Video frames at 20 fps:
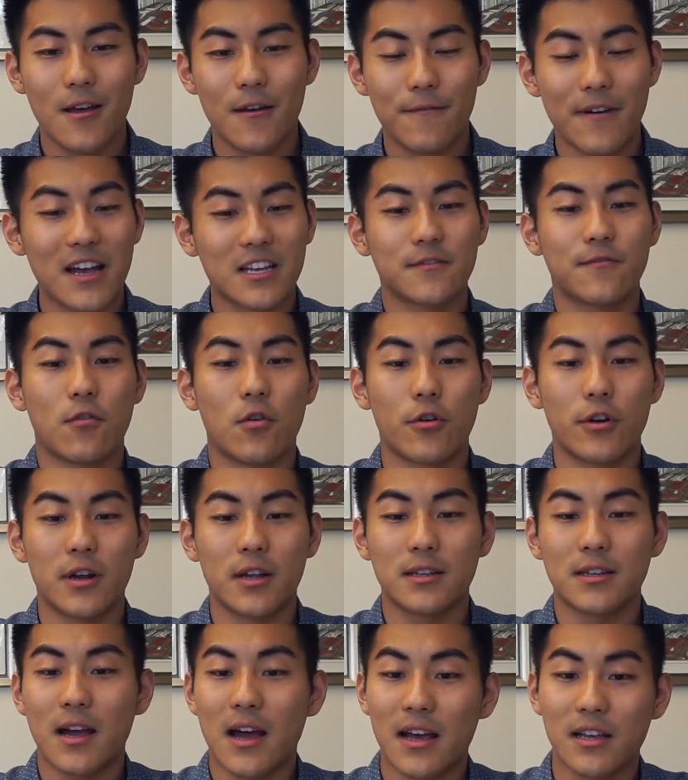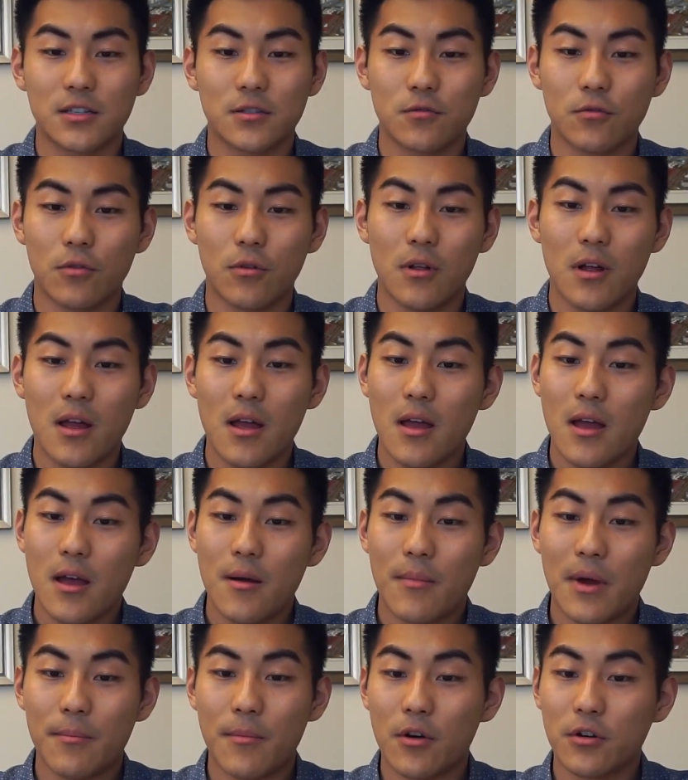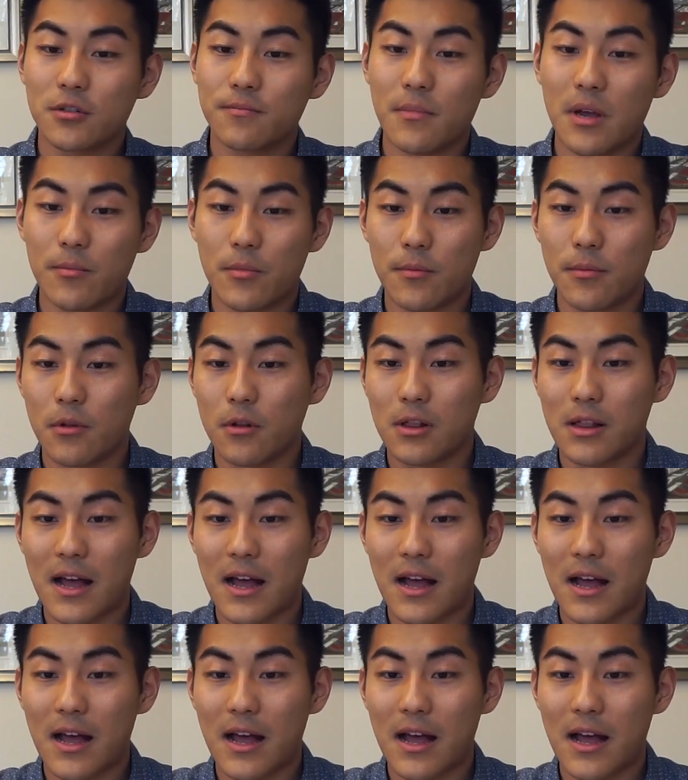Fast forwarding to high school, my most memorable